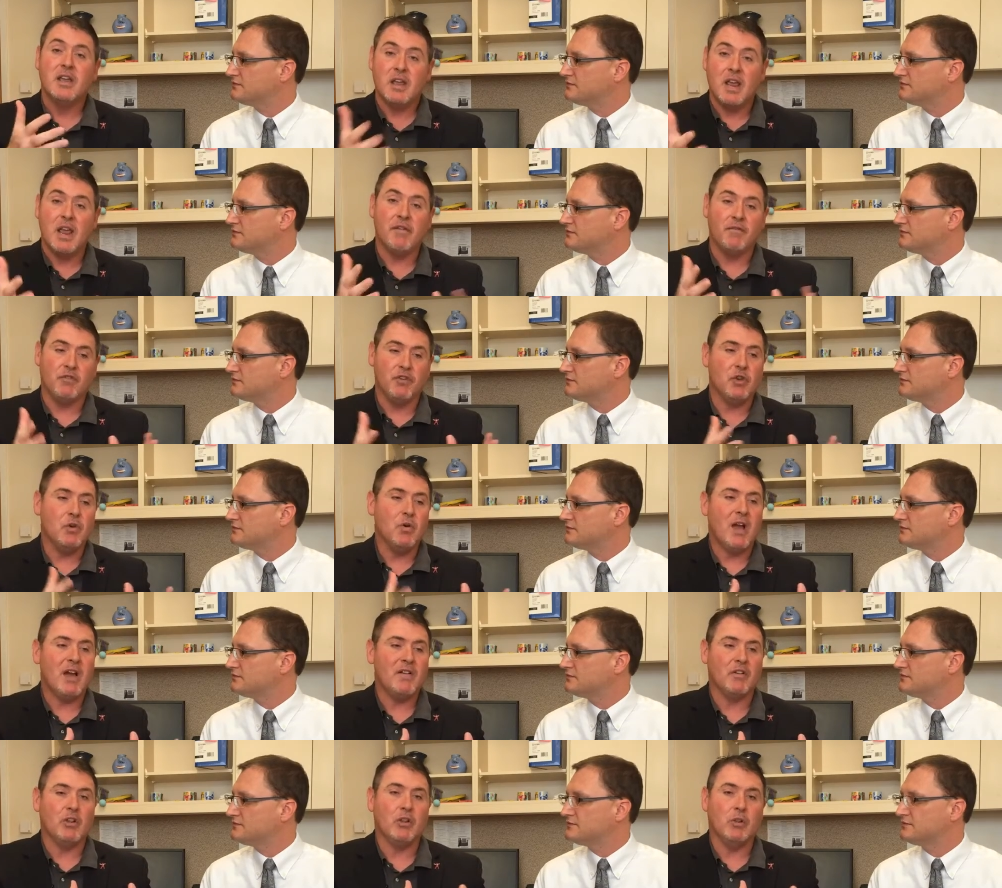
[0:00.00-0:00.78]
Speaker 1: If you
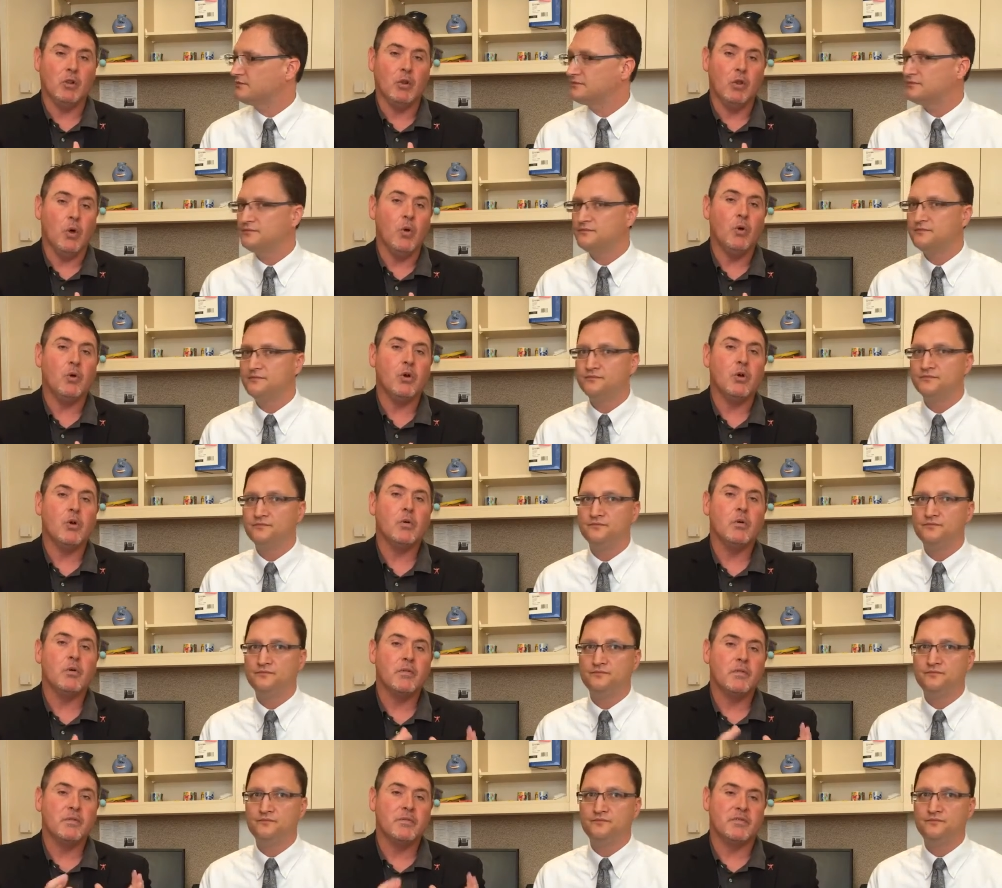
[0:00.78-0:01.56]
have a
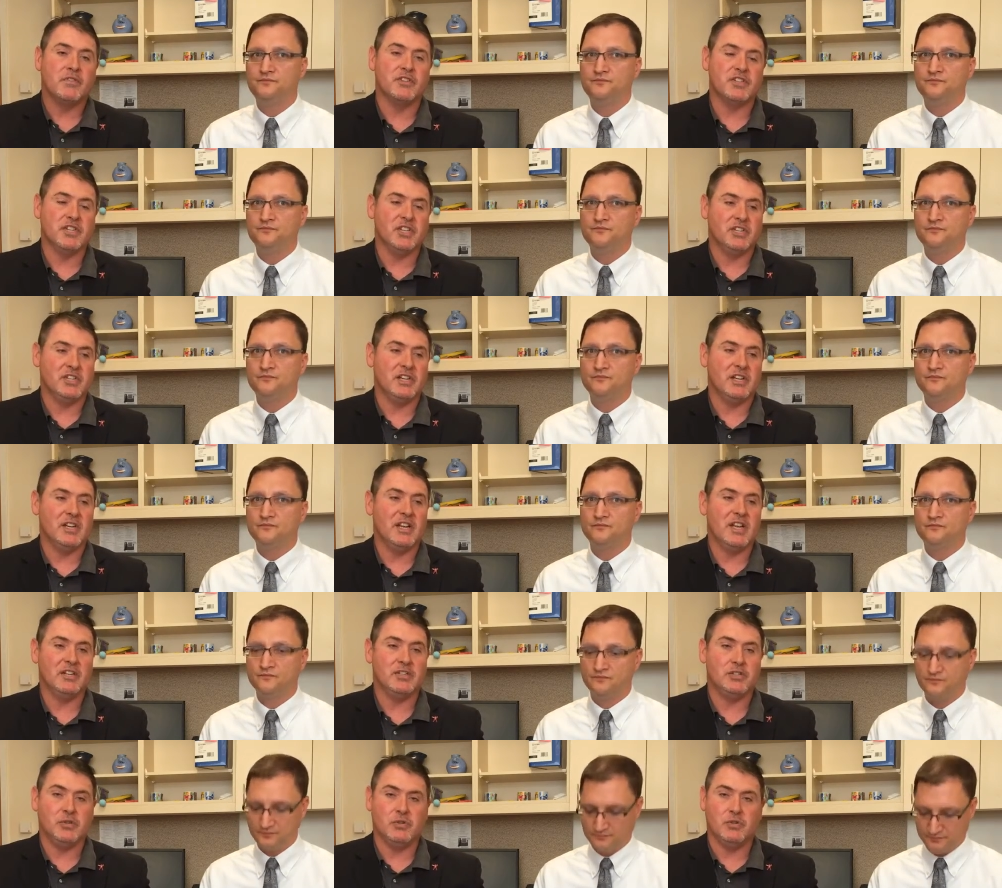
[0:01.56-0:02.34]
local physician
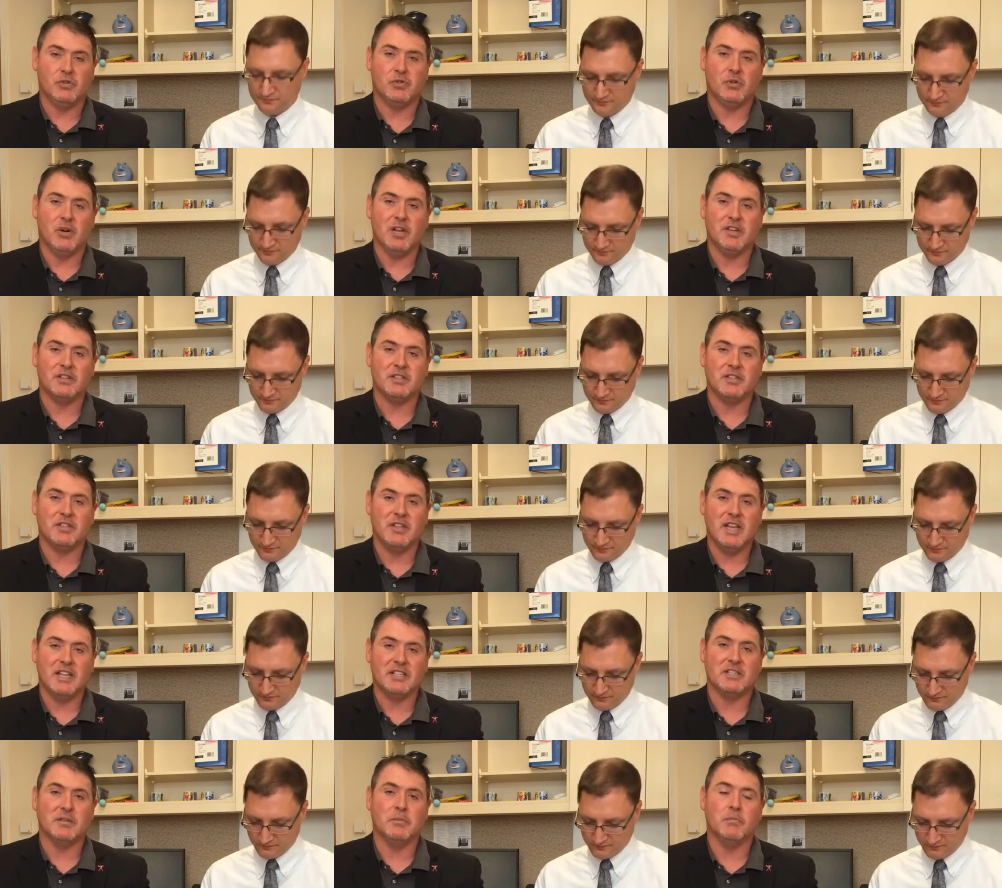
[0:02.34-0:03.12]
that you trust,
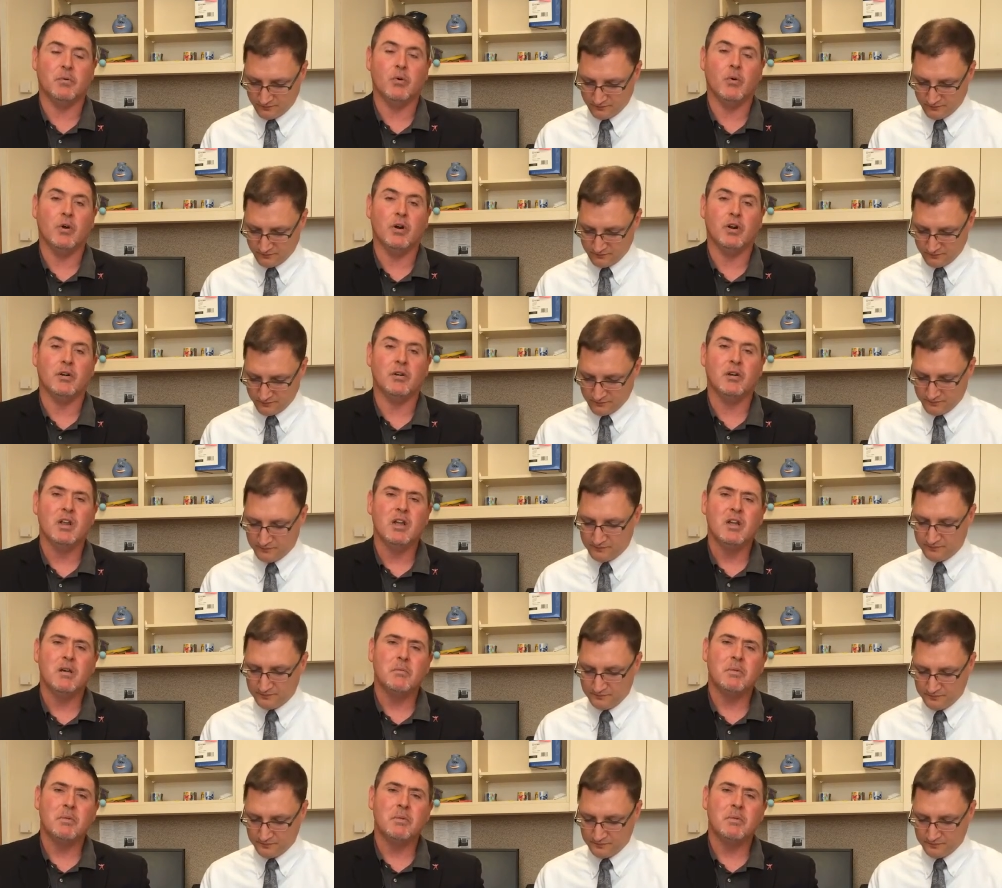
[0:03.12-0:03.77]
that's important.